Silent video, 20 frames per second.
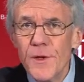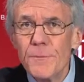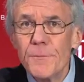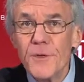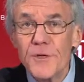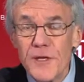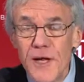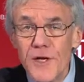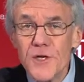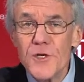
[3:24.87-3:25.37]

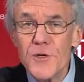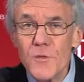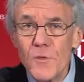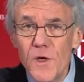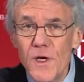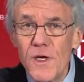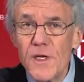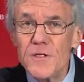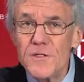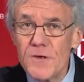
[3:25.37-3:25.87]
Protection
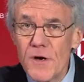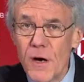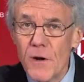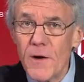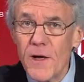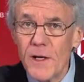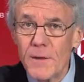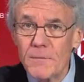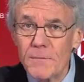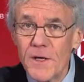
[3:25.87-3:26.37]
One is
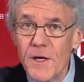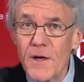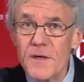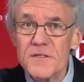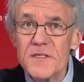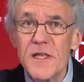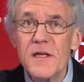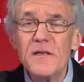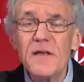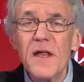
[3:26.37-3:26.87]
growing
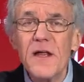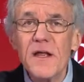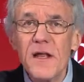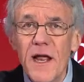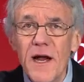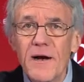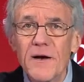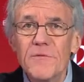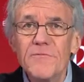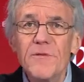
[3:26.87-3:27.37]
because they take
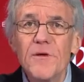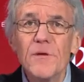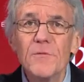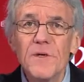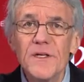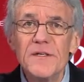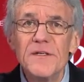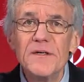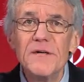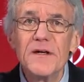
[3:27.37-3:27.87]
care of their
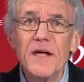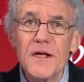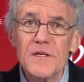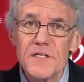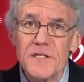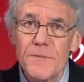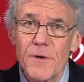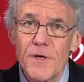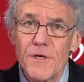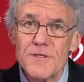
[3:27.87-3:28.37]
retail
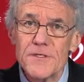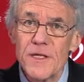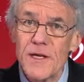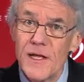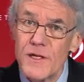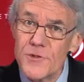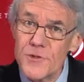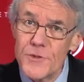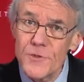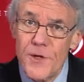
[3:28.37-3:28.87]
customers, and
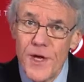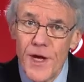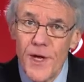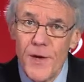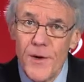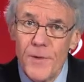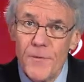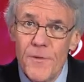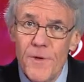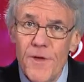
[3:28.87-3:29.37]
as you
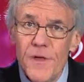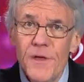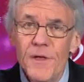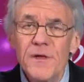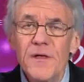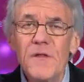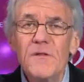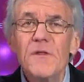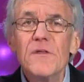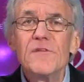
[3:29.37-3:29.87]
know,
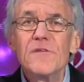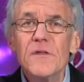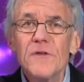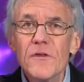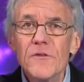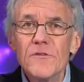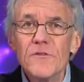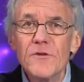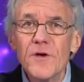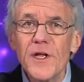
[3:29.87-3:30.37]
in this
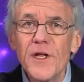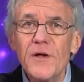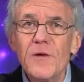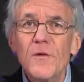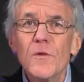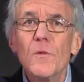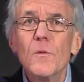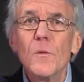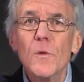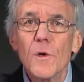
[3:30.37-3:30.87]
industry,
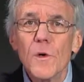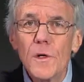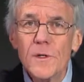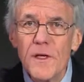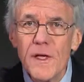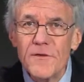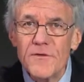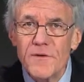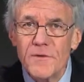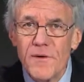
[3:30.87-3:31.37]

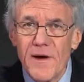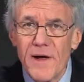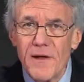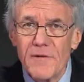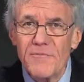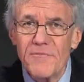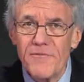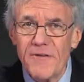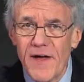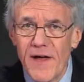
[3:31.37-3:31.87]
word gets
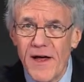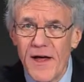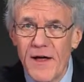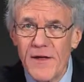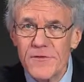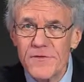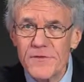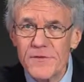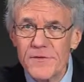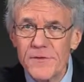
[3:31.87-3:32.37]
around
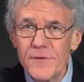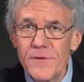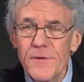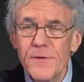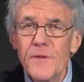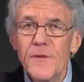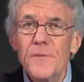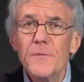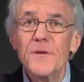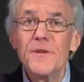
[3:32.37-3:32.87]
fast.
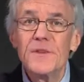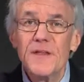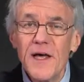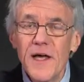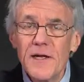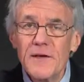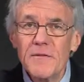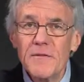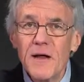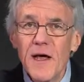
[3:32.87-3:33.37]
With
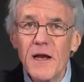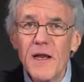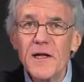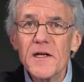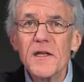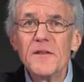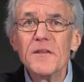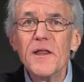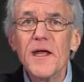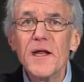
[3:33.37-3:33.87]
that, I'd
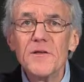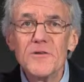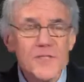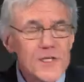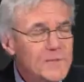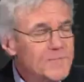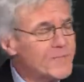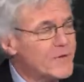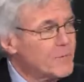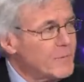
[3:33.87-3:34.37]
like to thank
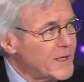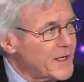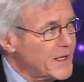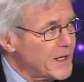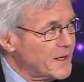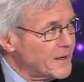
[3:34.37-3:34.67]
Jim for being